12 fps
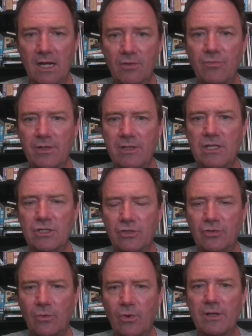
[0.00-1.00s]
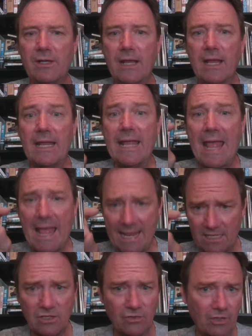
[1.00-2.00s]
of the ninja sword,
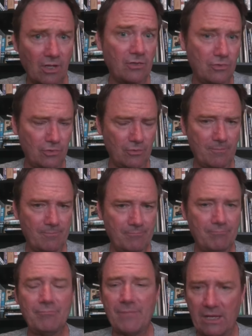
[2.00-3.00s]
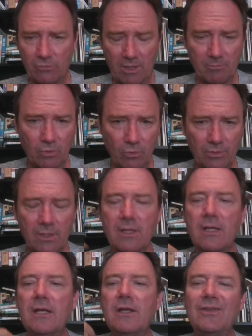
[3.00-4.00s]
and it is untrue. That's what I'm told.
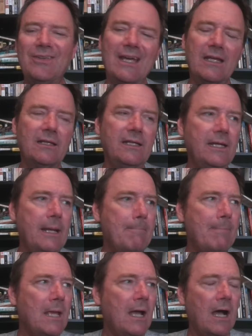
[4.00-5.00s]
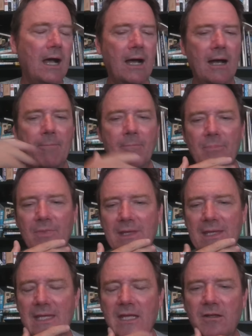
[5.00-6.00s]
Secondly, the
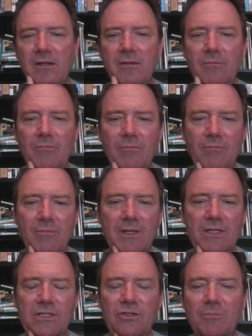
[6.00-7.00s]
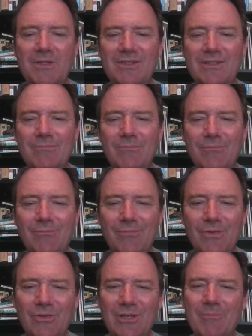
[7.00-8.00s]
Iga Ninjutsu
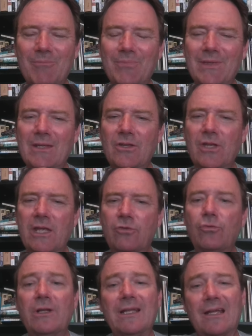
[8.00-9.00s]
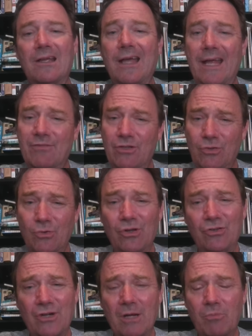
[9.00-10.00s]
Museum is really a kind of a
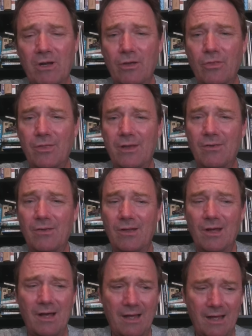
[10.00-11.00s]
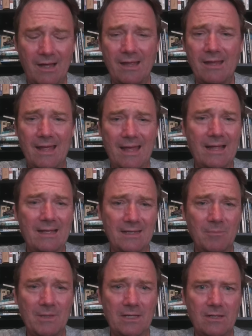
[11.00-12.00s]
tourist trap rather than a high
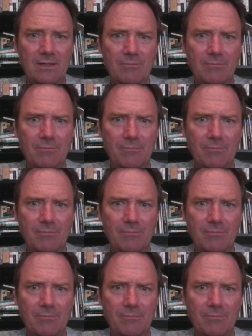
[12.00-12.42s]
academic